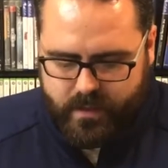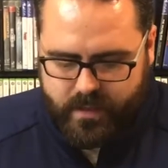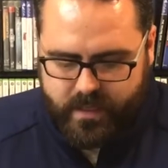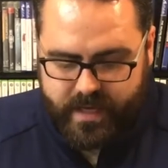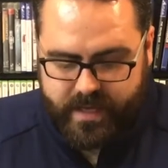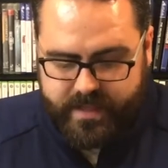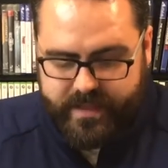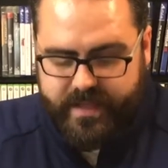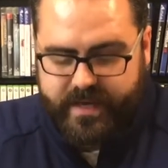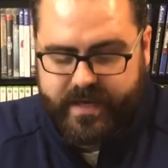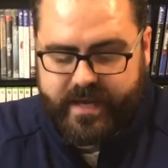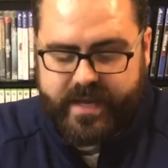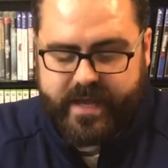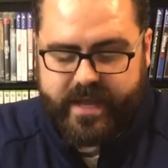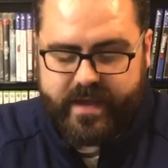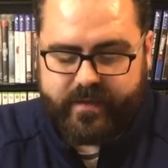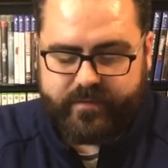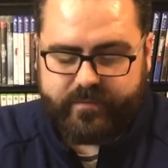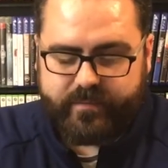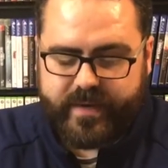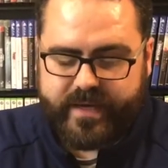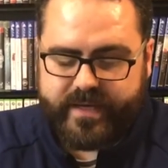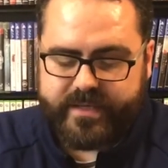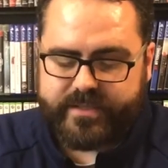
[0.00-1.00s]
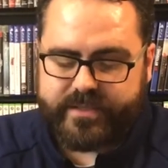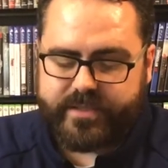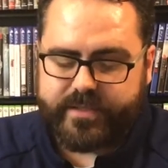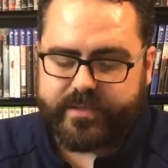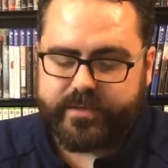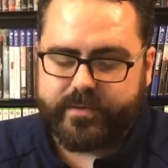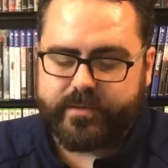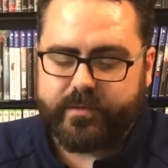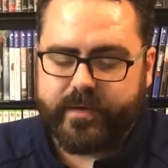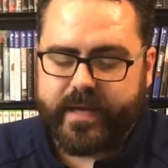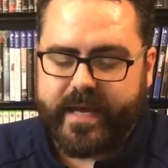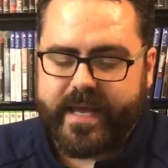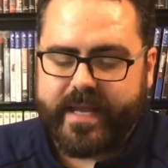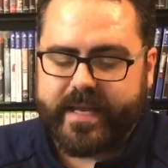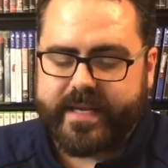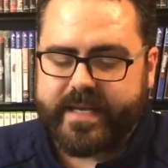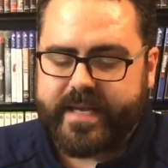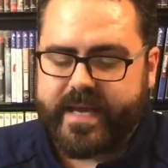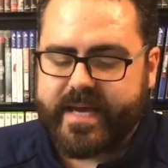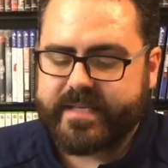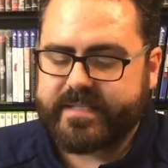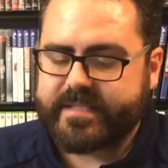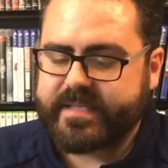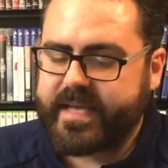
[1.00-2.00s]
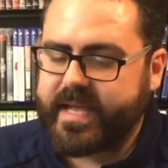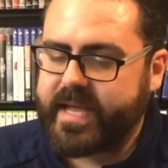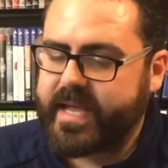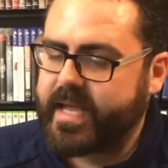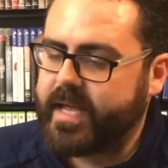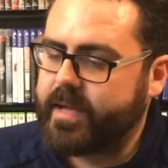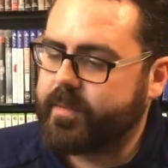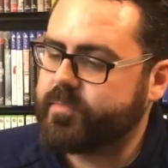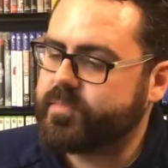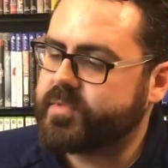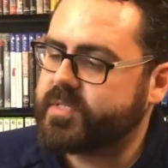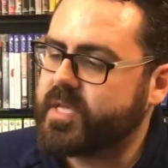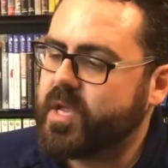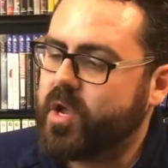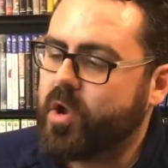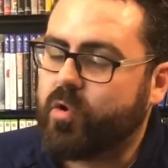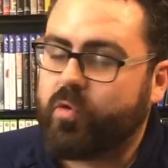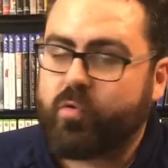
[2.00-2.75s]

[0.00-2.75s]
And then I have my 2 NES games,